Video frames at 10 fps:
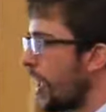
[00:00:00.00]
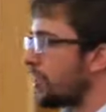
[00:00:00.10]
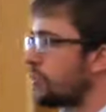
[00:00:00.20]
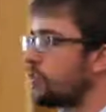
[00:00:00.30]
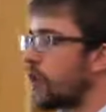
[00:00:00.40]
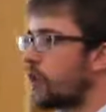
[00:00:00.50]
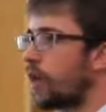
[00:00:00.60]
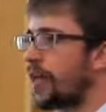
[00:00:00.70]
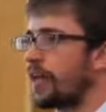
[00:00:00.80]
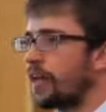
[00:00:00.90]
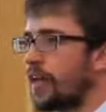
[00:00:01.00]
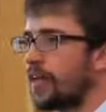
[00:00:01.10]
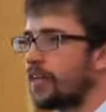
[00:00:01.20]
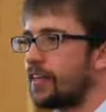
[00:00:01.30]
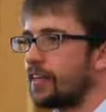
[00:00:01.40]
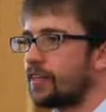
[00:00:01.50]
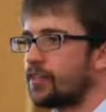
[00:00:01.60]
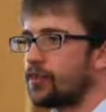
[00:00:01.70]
as Donna White indicated, it is